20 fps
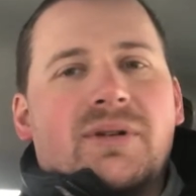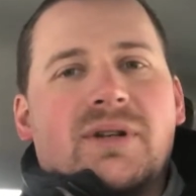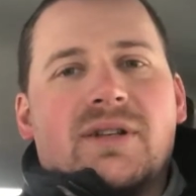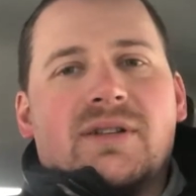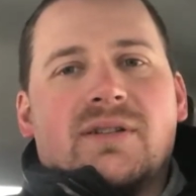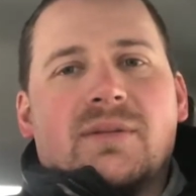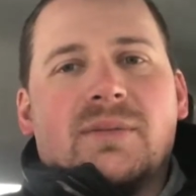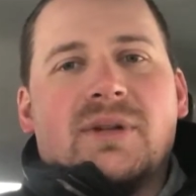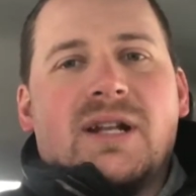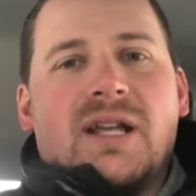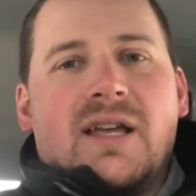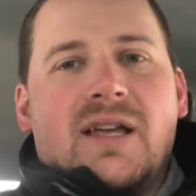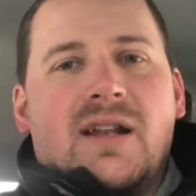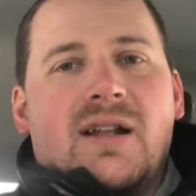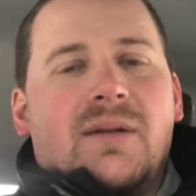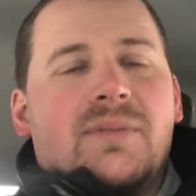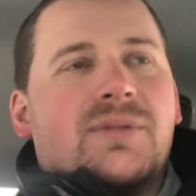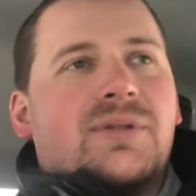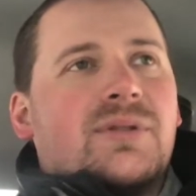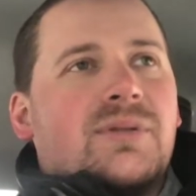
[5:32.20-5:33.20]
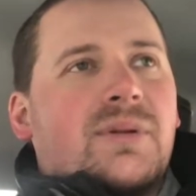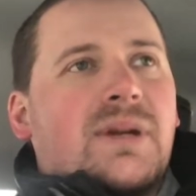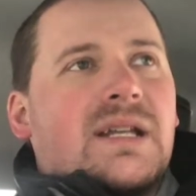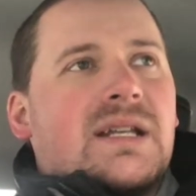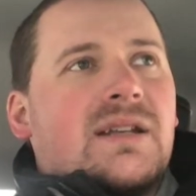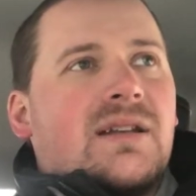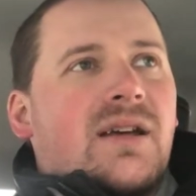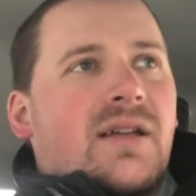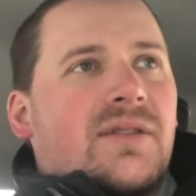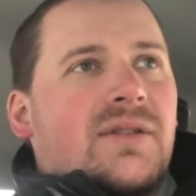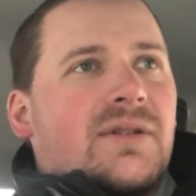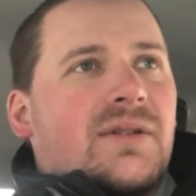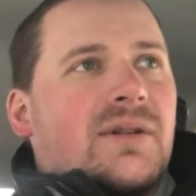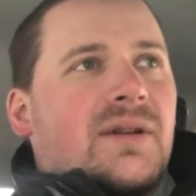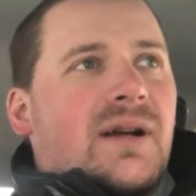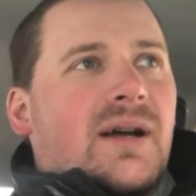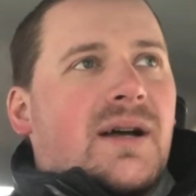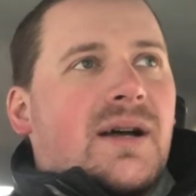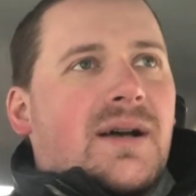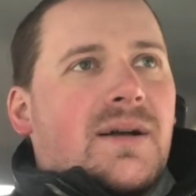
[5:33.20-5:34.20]
I'm going to head up to
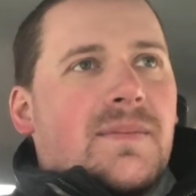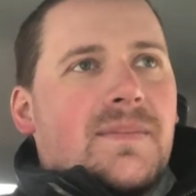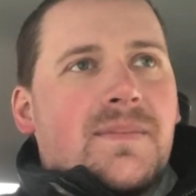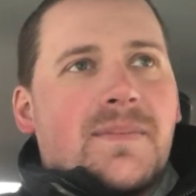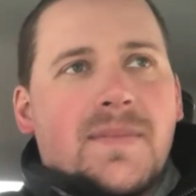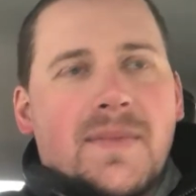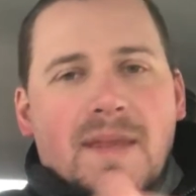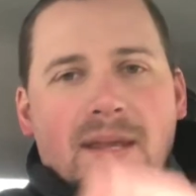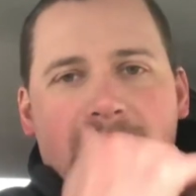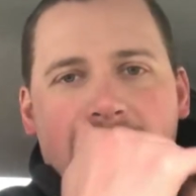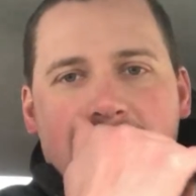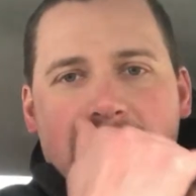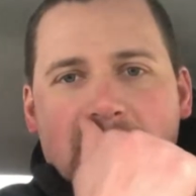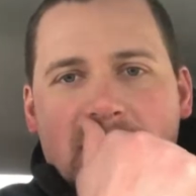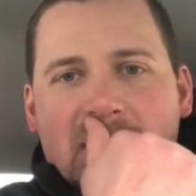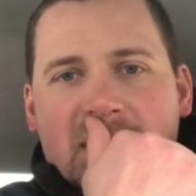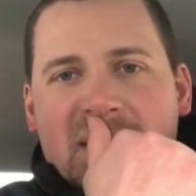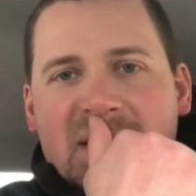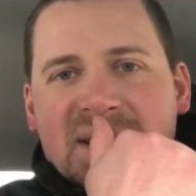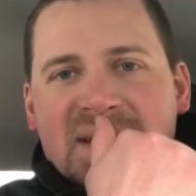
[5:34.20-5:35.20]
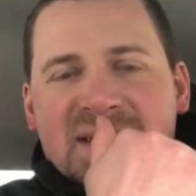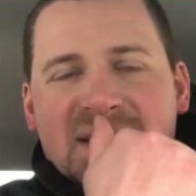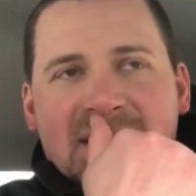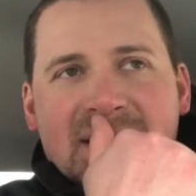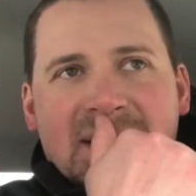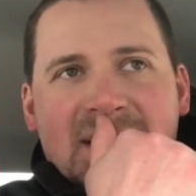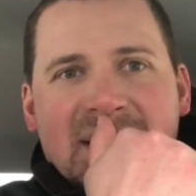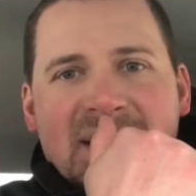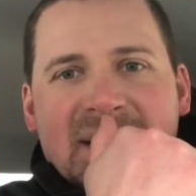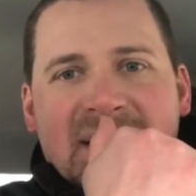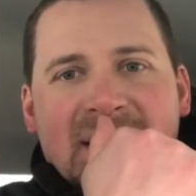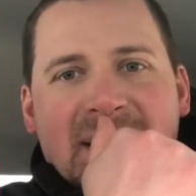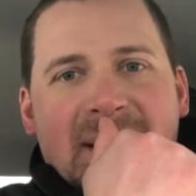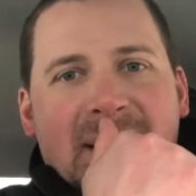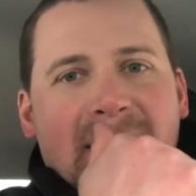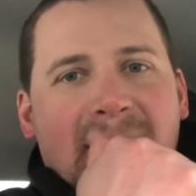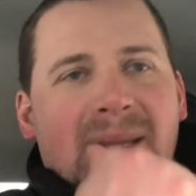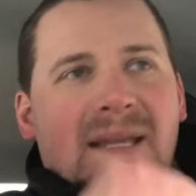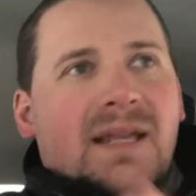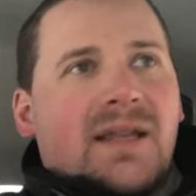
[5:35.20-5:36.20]
another, it's a launch
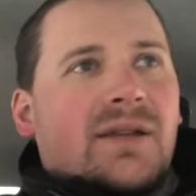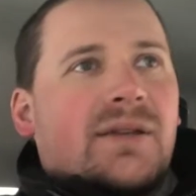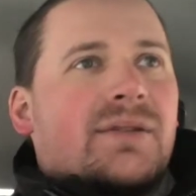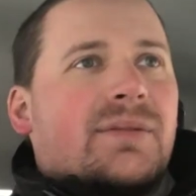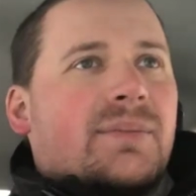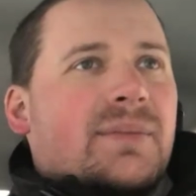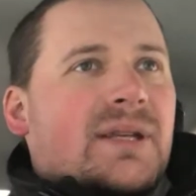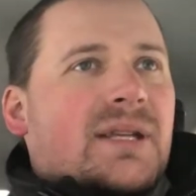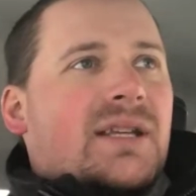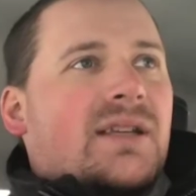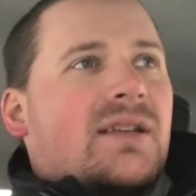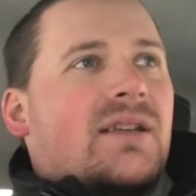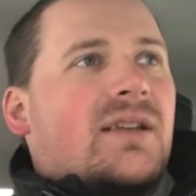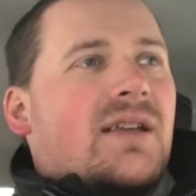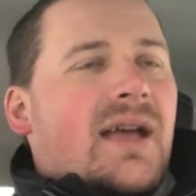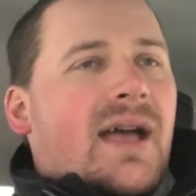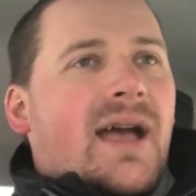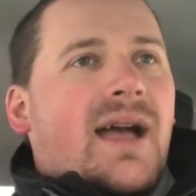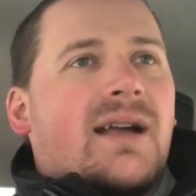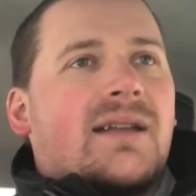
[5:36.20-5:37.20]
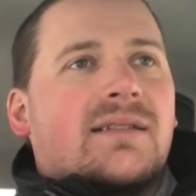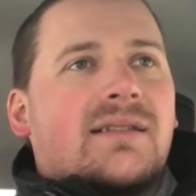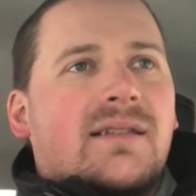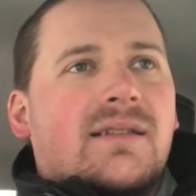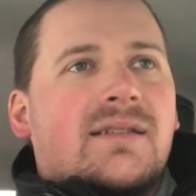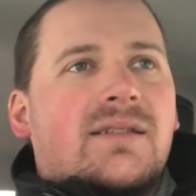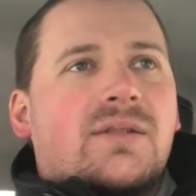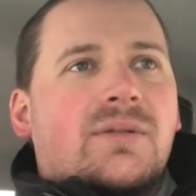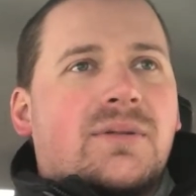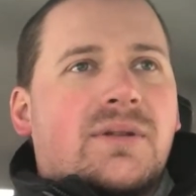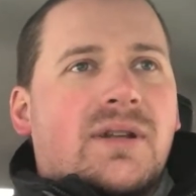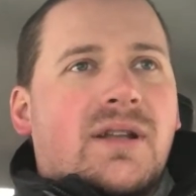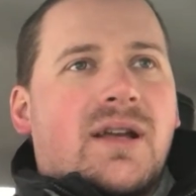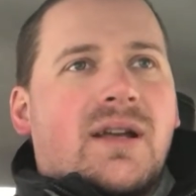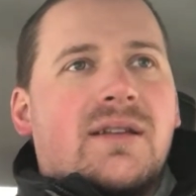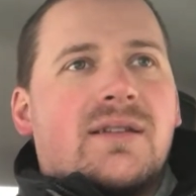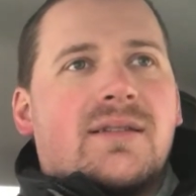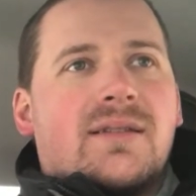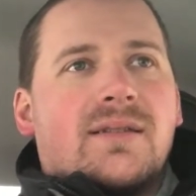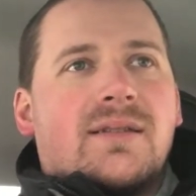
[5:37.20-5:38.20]
that gives me access to a
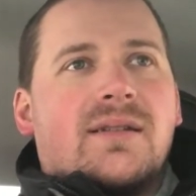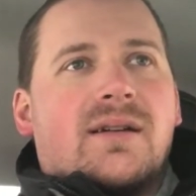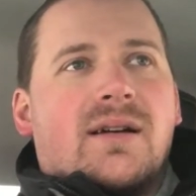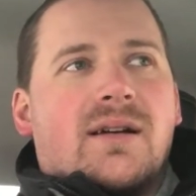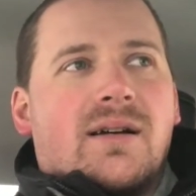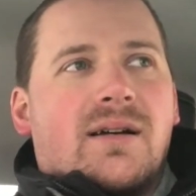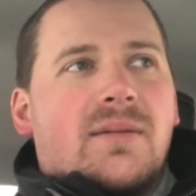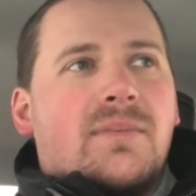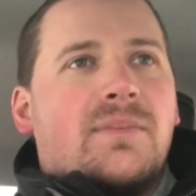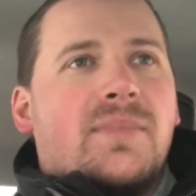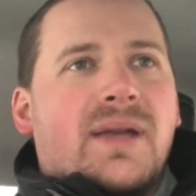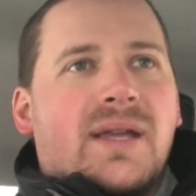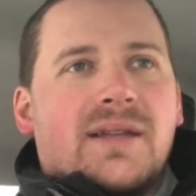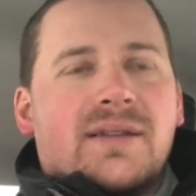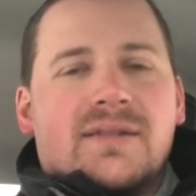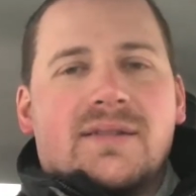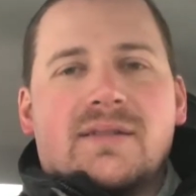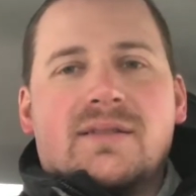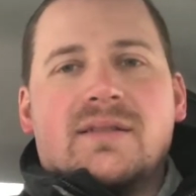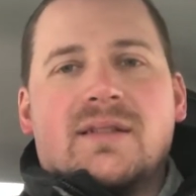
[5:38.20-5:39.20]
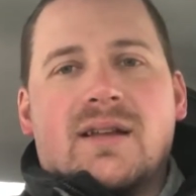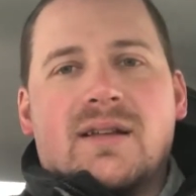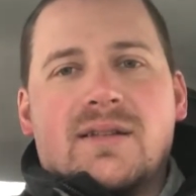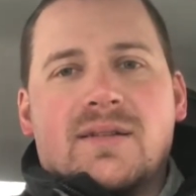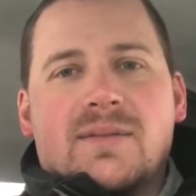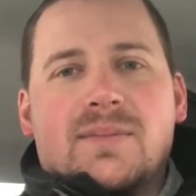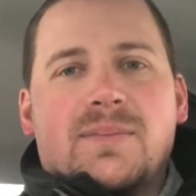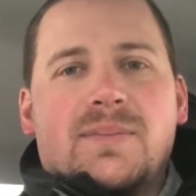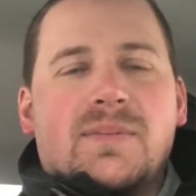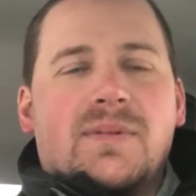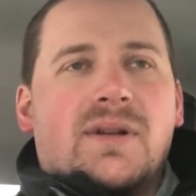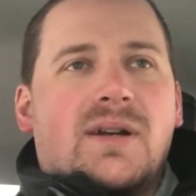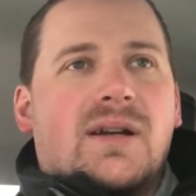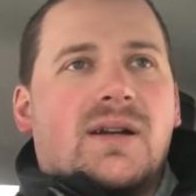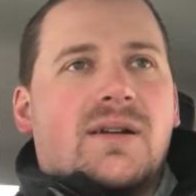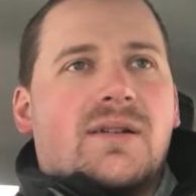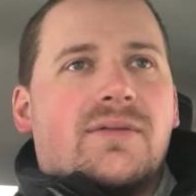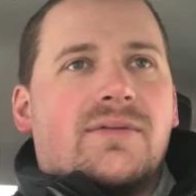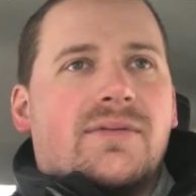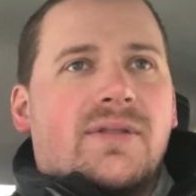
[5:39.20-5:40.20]
nice basin, nice
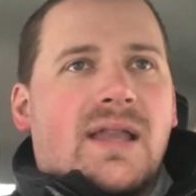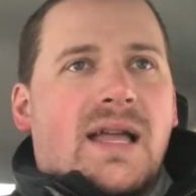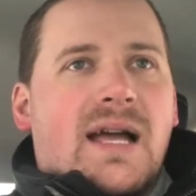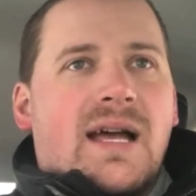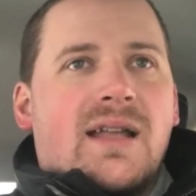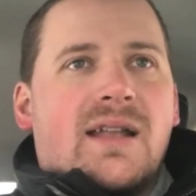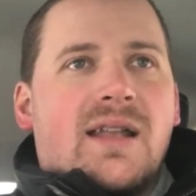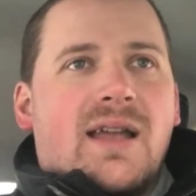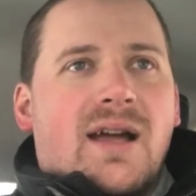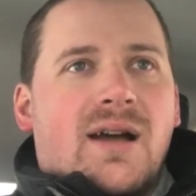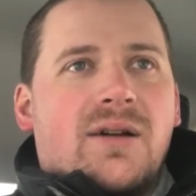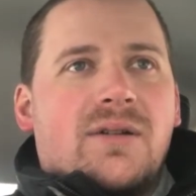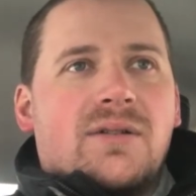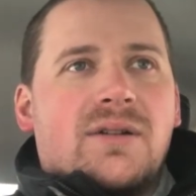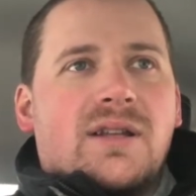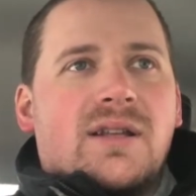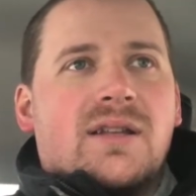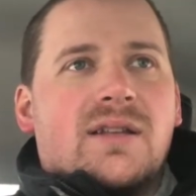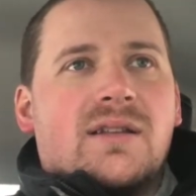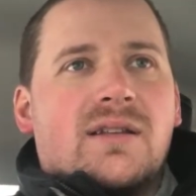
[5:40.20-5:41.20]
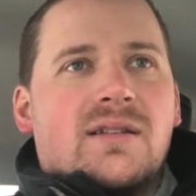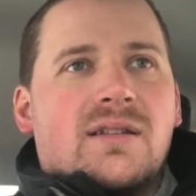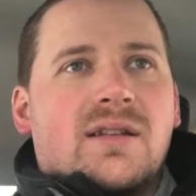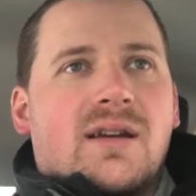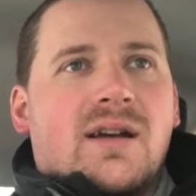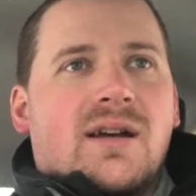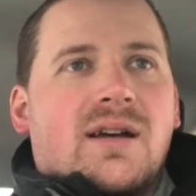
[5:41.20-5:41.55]
flat out in